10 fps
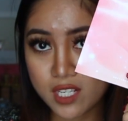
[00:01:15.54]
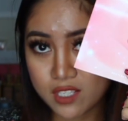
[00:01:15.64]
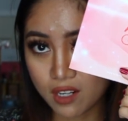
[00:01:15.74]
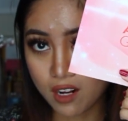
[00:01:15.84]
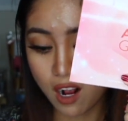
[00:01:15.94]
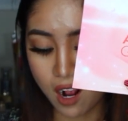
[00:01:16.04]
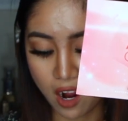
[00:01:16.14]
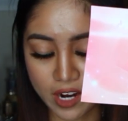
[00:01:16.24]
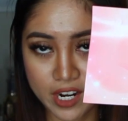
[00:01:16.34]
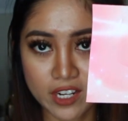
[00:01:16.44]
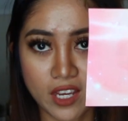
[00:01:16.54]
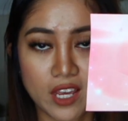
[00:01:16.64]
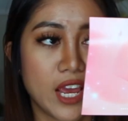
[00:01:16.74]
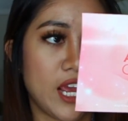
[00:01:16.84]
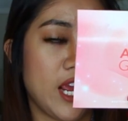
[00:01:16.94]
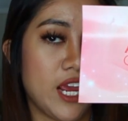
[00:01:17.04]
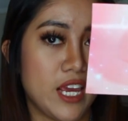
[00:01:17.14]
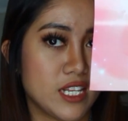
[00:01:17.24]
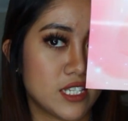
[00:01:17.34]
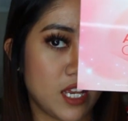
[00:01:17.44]
is the card,
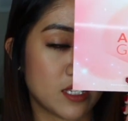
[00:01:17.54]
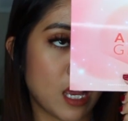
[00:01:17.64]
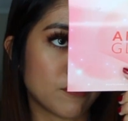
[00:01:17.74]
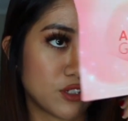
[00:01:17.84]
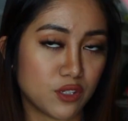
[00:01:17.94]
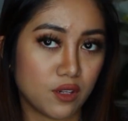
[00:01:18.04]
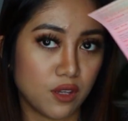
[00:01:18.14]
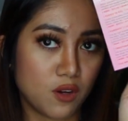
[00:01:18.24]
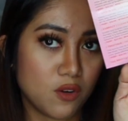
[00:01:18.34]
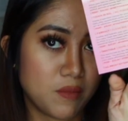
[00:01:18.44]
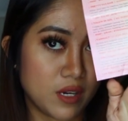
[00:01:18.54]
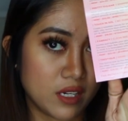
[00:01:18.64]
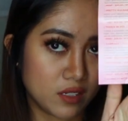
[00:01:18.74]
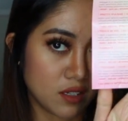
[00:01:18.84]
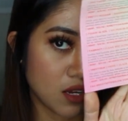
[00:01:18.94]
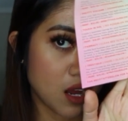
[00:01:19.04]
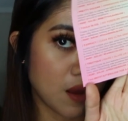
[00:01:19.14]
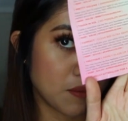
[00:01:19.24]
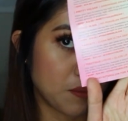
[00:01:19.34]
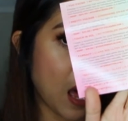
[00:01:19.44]
and it says Afterglow, but
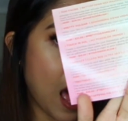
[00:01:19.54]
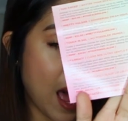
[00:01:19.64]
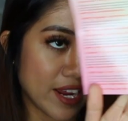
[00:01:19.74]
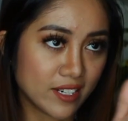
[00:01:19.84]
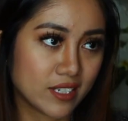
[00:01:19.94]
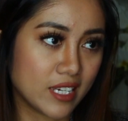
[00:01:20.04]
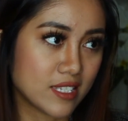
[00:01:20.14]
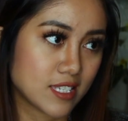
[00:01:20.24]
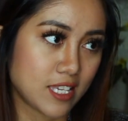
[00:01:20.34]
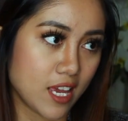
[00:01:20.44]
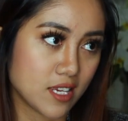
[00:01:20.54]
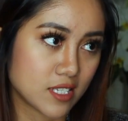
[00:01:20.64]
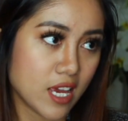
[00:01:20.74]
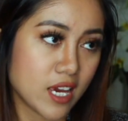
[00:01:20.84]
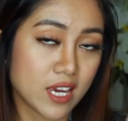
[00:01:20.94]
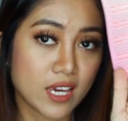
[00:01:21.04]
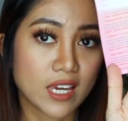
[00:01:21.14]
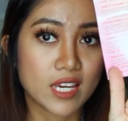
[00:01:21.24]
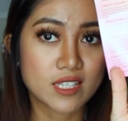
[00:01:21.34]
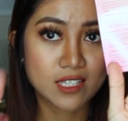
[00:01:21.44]
behind it says,
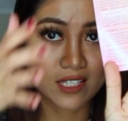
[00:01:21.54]
it